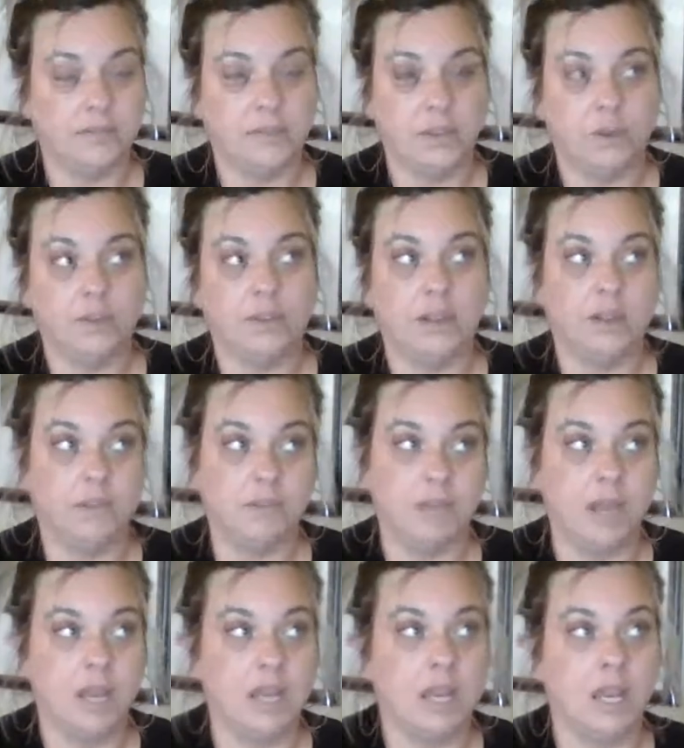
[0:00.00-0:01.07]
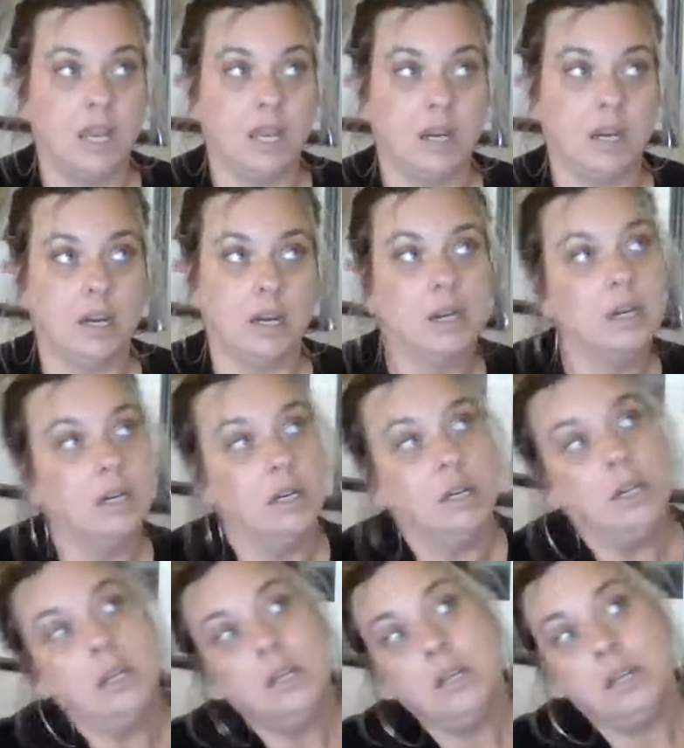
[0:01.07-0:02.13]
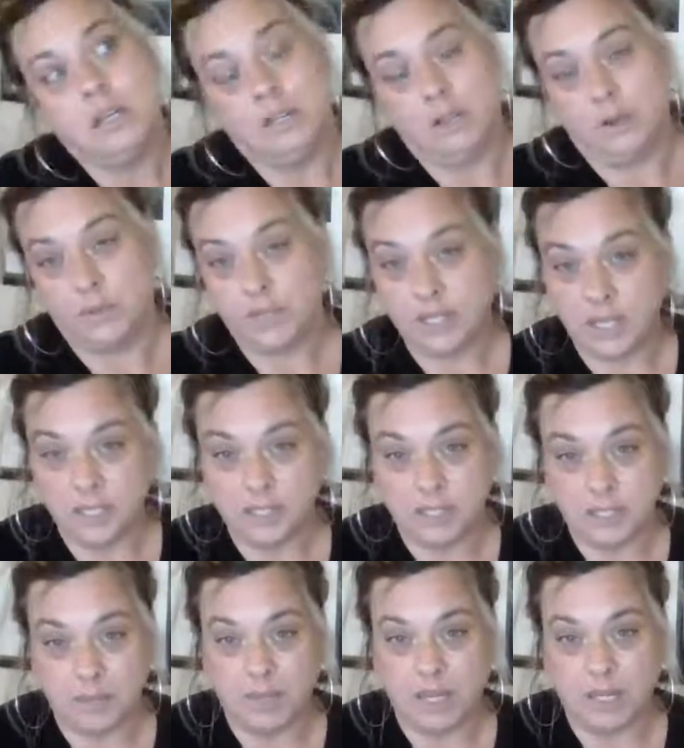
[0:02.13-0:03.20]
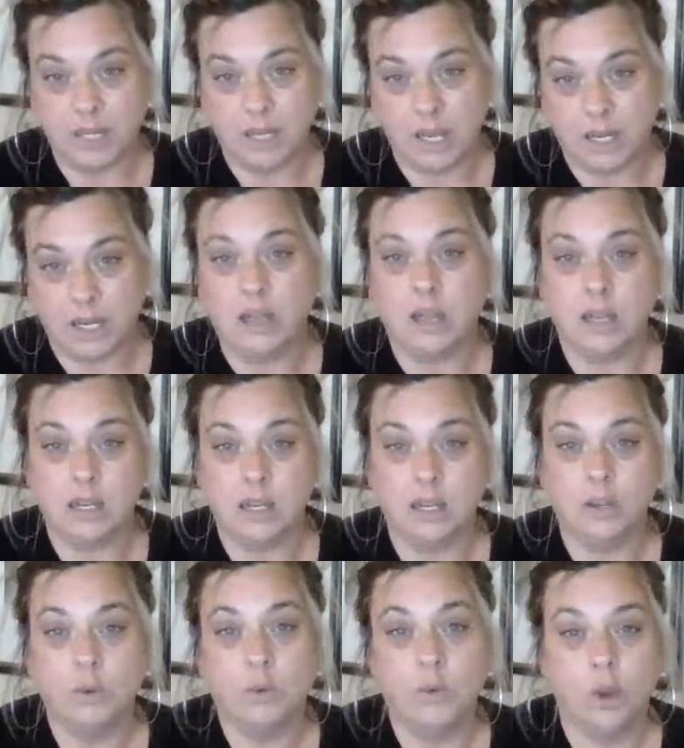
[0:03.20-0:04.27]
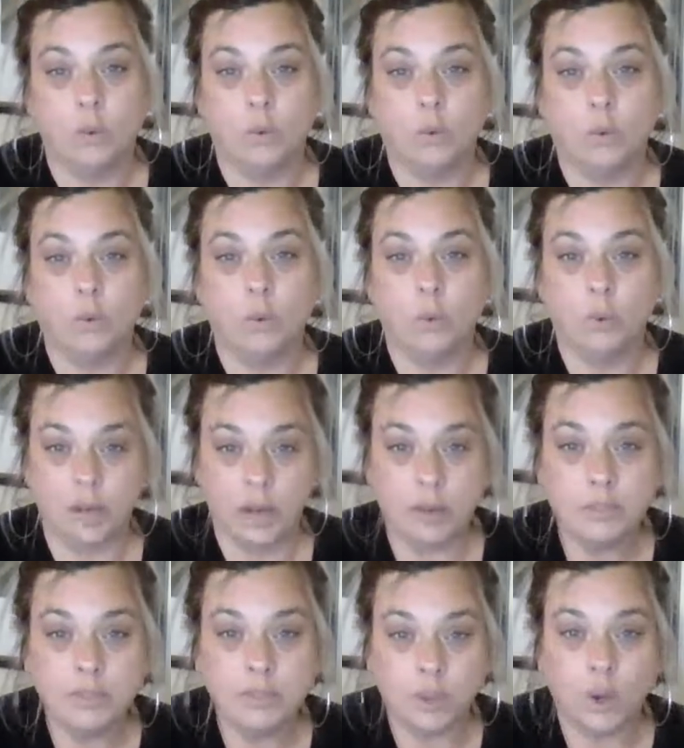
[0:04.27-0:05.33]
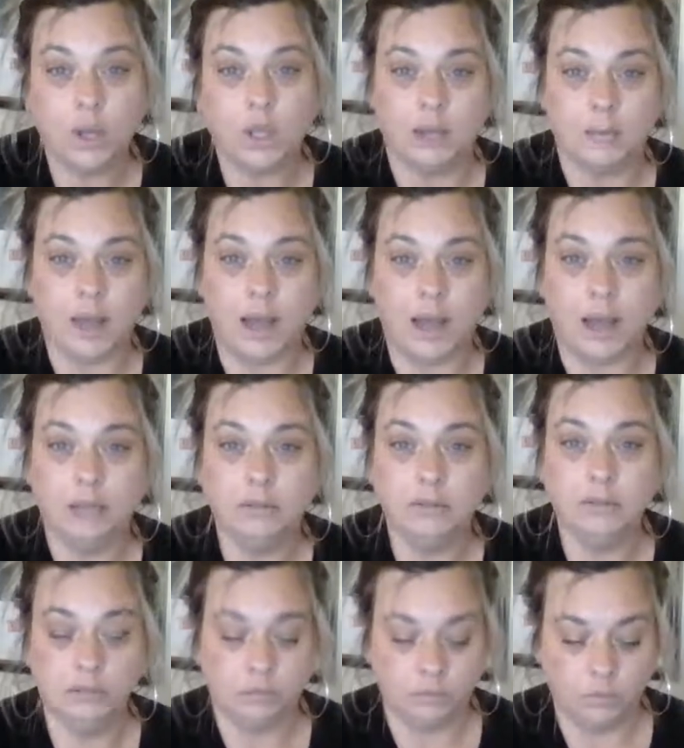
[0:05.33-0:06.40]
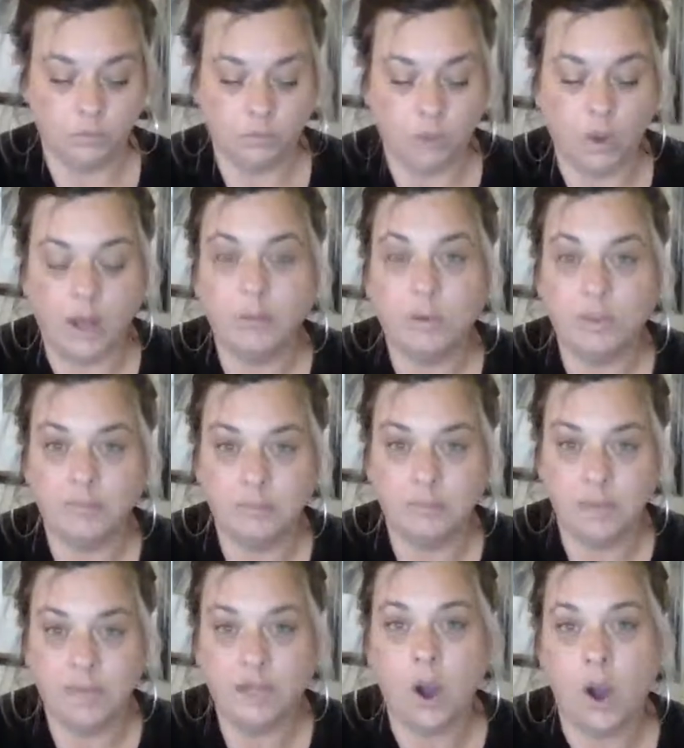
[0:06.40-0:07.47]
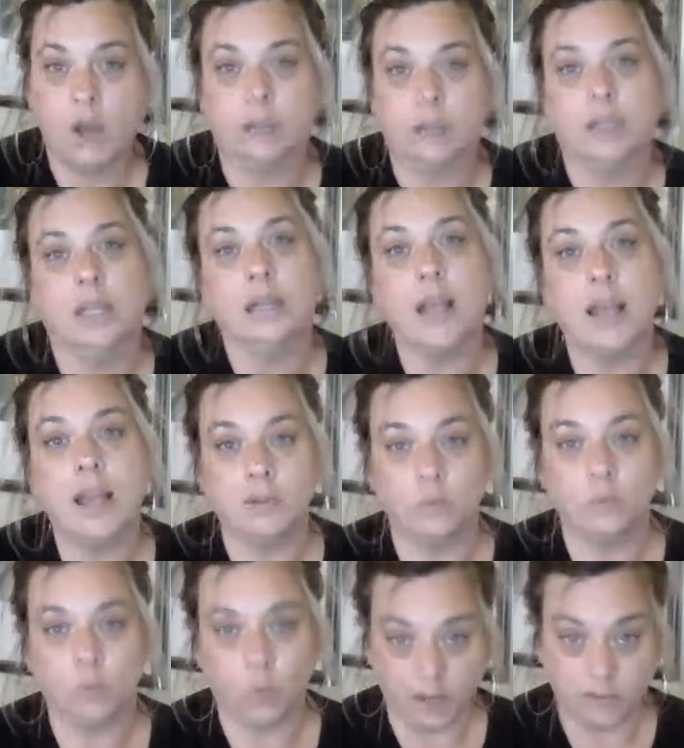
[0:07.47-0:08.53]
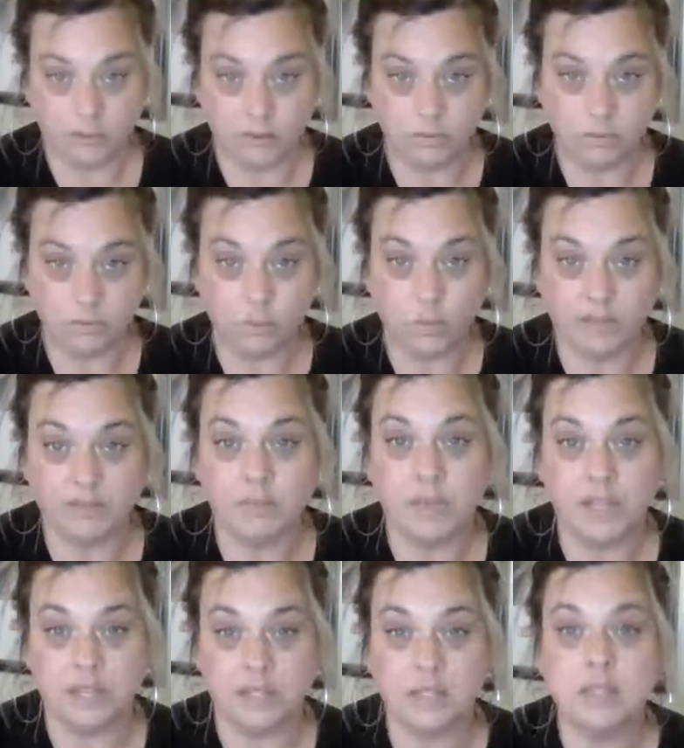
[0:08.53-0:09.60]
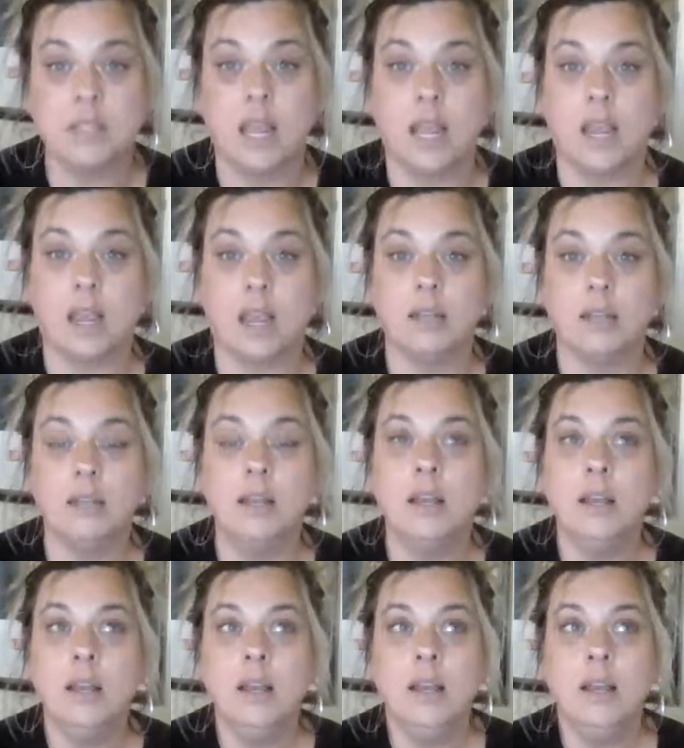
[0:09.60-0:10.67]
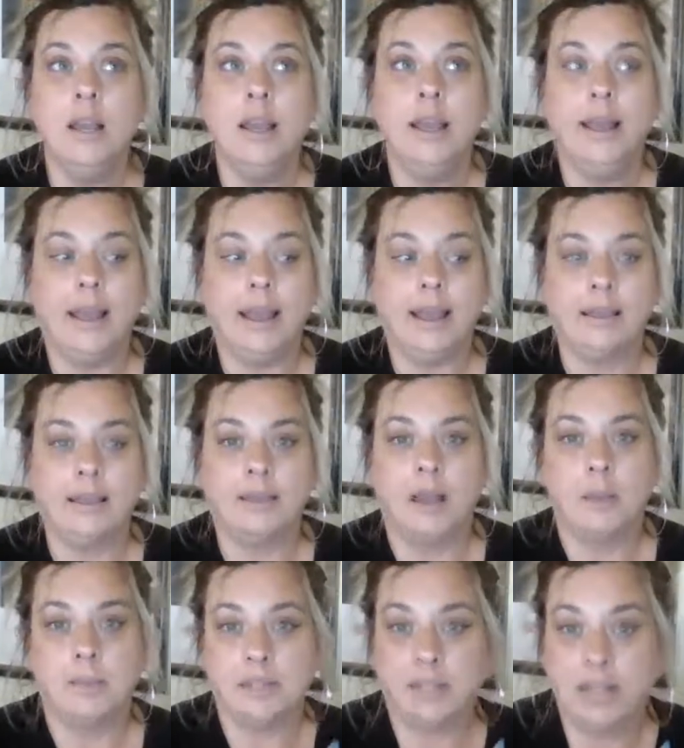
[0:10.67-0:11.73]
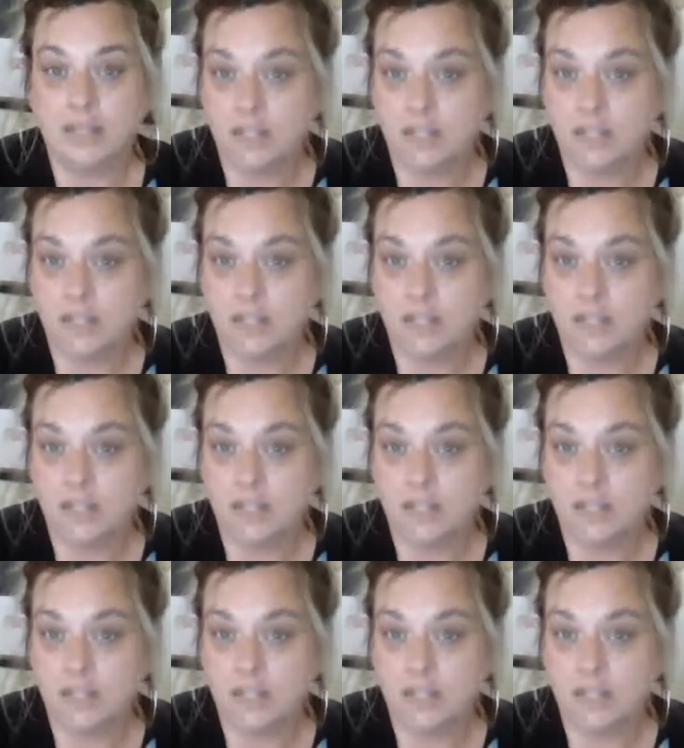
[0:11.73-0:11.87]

you that have been here, you know, since the beginning, then you know what I'm talking about, what we've been calling and what we've been seeing. And I mean,